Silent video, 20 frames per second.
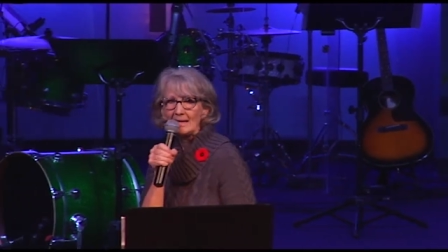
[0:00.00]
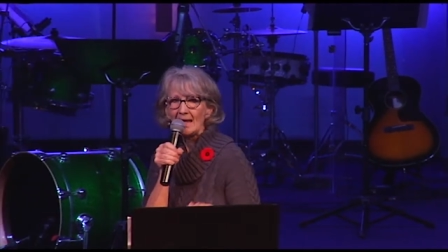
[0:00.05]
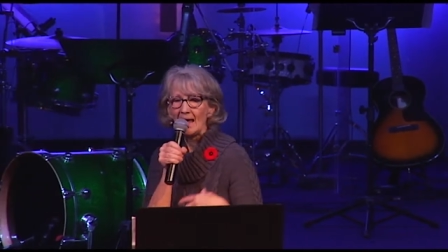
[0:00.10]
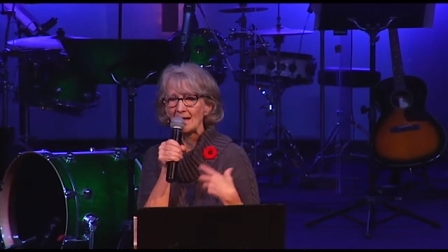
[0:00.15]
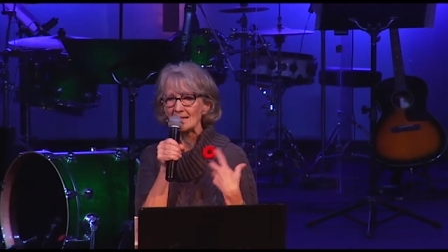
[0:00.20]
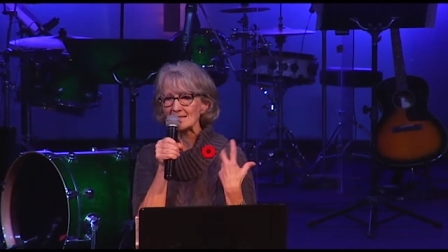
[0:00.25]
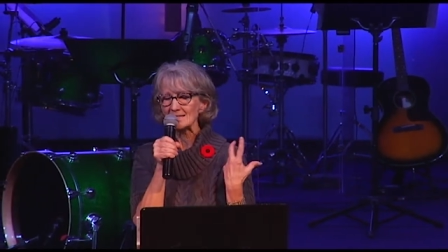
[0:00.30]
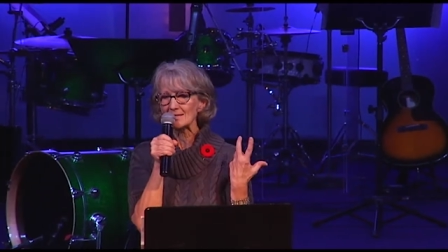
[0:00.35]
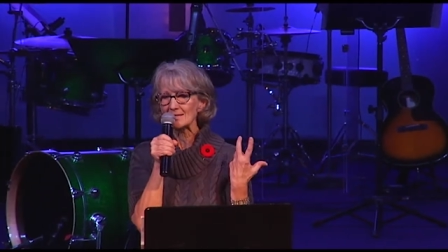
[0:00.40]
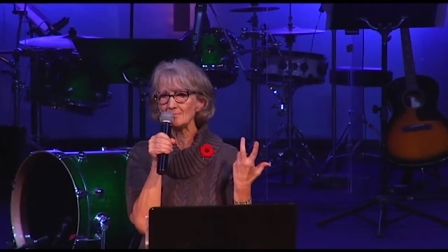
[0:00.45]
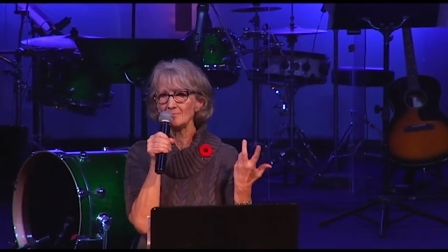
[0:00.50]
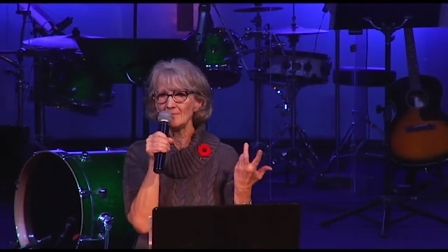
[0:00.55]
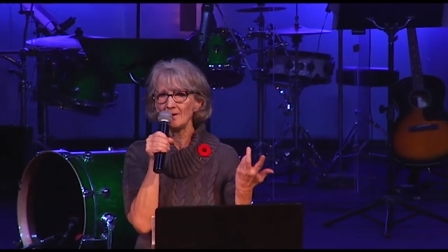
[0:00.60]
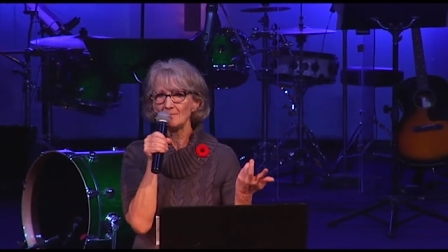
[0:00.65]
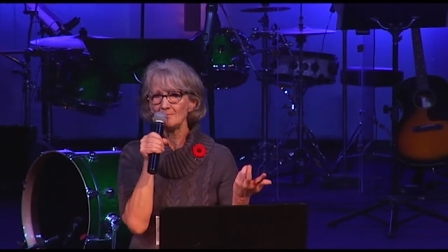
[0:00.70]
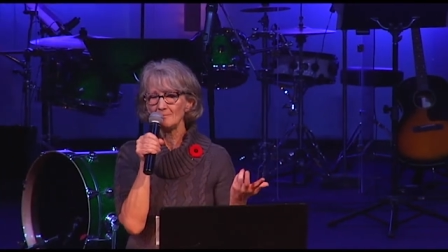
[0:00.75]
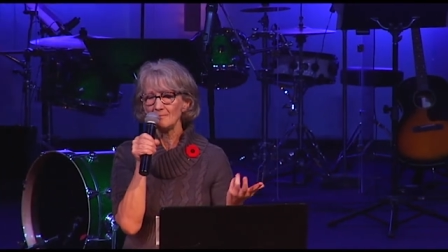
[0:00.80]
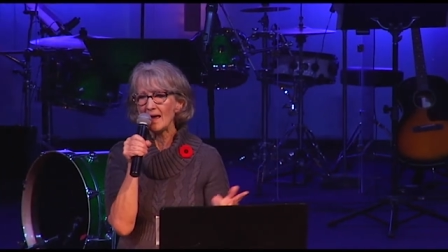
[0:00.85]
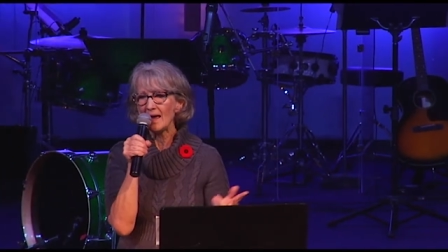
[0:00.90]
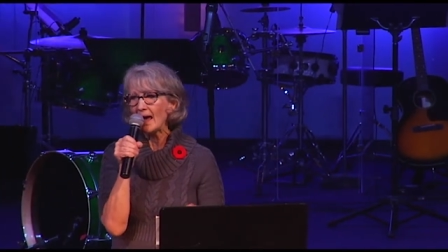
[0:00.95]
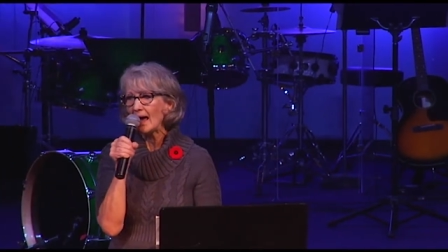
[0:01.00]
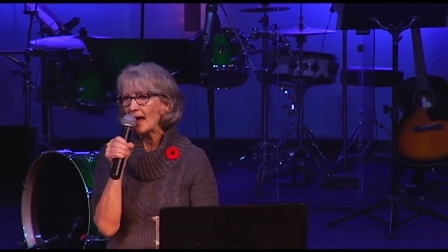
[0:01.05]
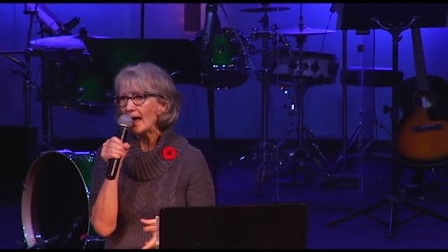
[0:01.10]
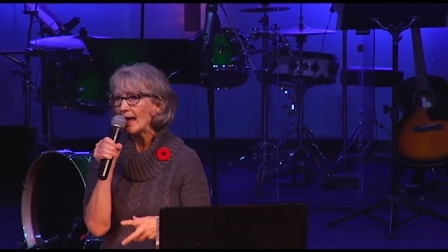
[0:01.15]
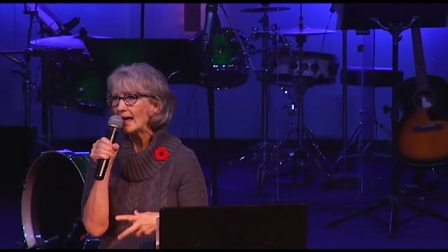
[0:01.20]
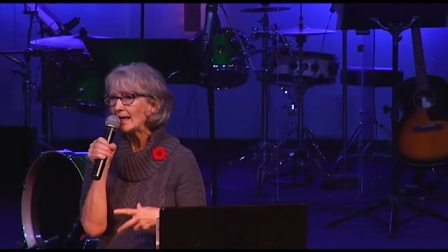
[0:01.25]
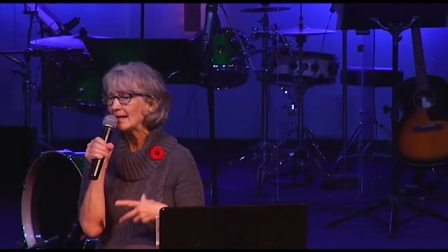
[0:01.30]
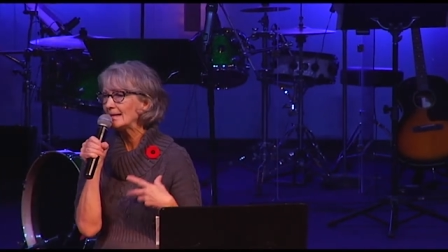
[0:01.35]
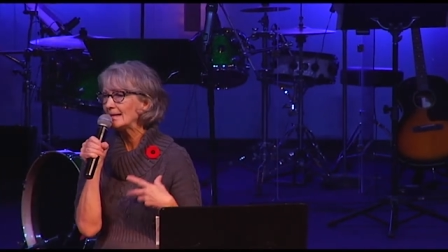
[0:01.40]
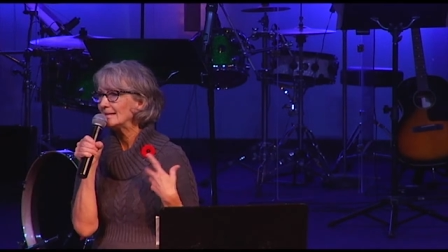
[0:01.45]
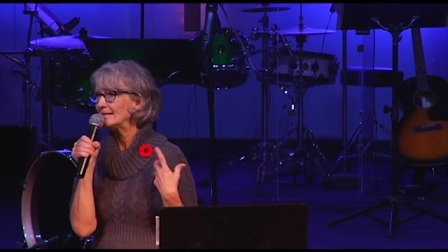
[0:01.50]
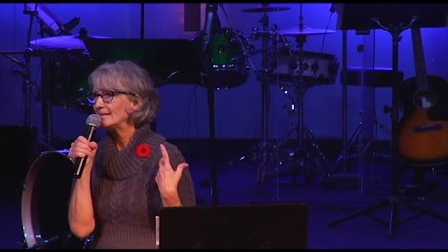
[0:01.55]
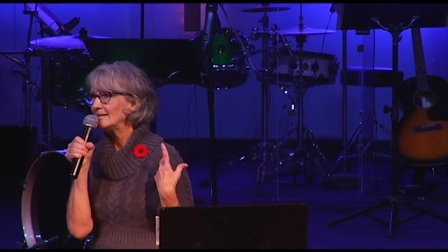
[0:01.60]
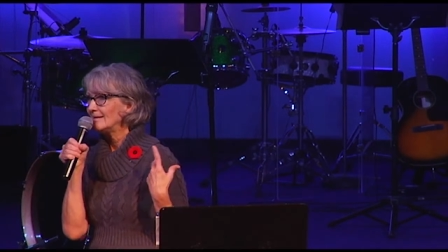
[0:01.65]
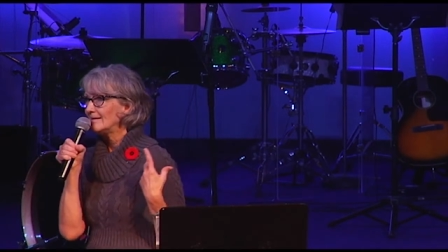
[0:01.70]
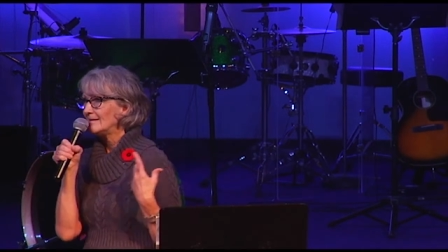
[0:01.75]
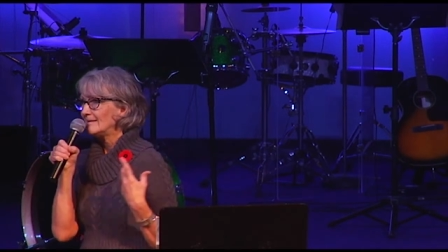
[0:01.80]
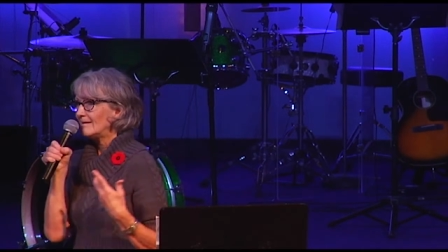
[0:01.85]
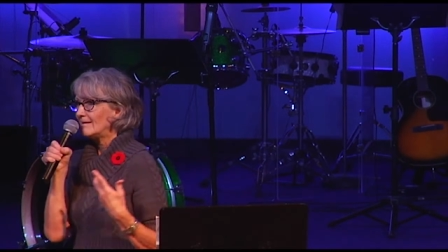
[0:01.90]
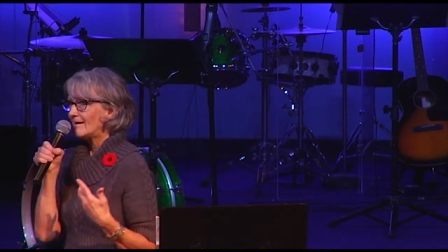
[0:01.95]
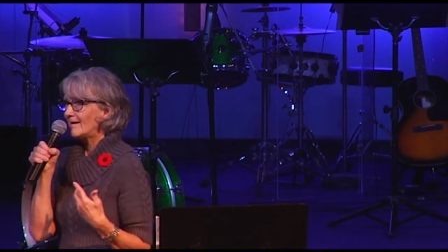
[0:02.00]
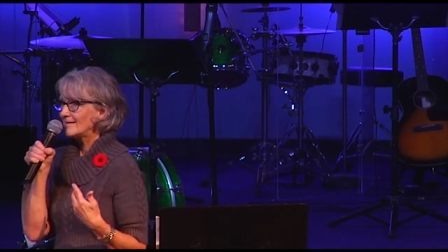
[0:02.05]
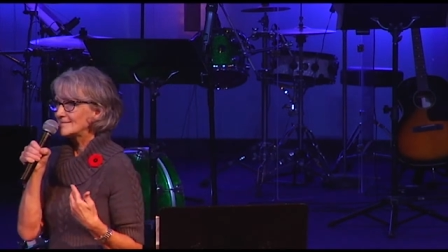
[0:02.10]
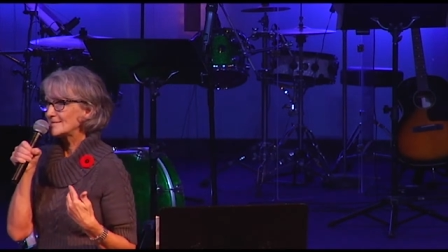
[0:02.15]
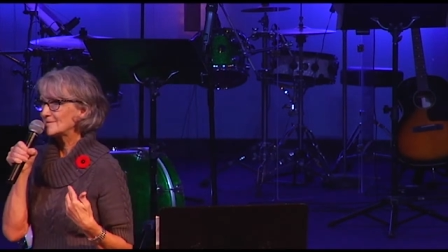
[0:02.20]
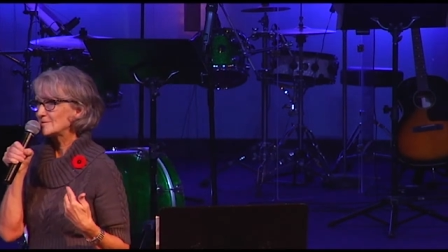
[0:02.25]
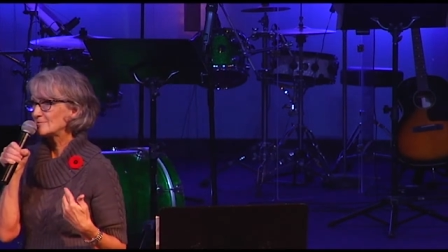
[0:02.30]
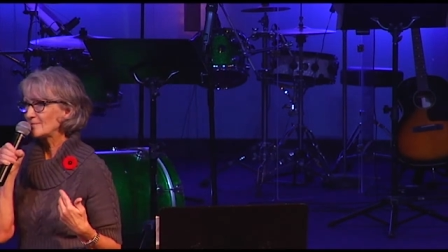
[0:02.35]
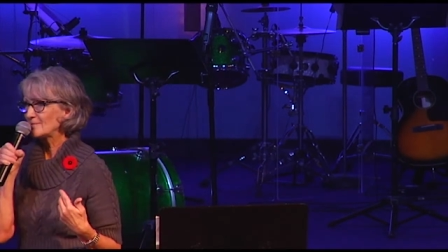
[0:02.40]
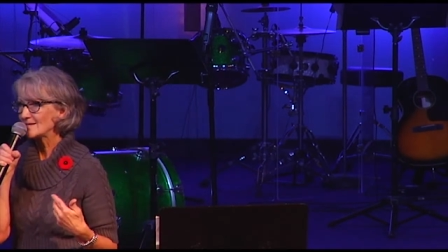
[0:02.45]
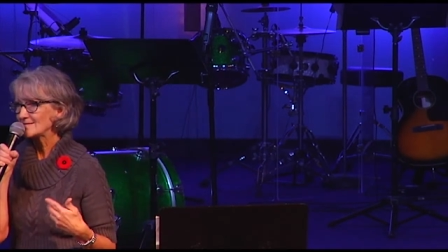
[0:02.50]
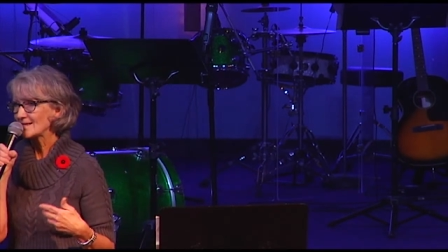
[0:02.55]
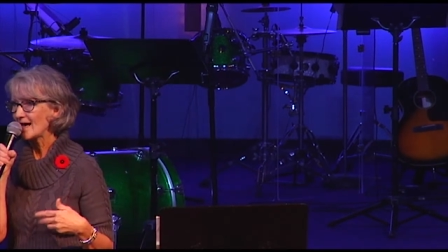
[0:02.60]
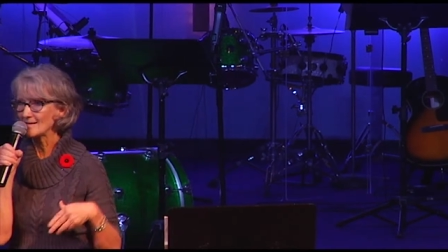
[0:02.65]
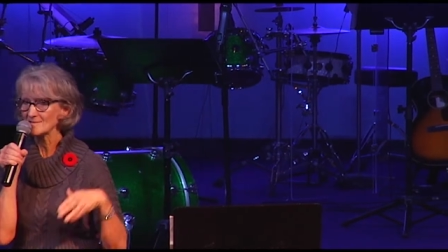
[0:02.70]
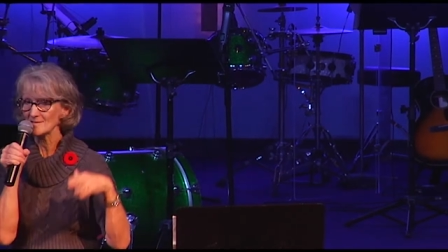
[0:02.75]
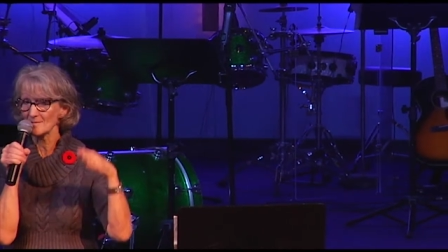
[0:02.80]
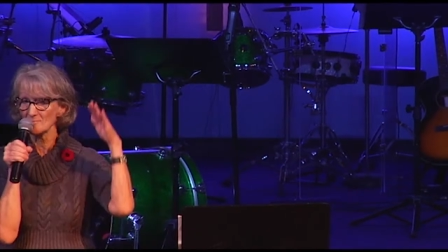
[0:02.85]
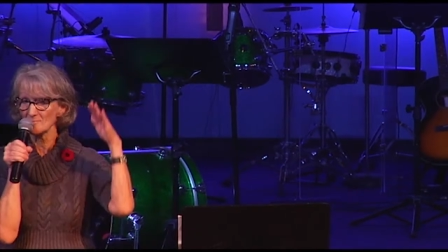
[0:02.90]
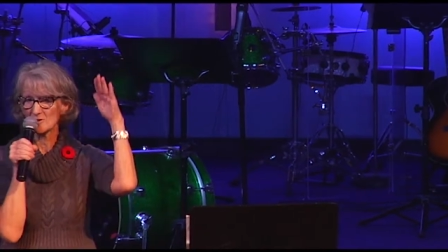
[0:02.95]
handsome man. And I said to him, last handsome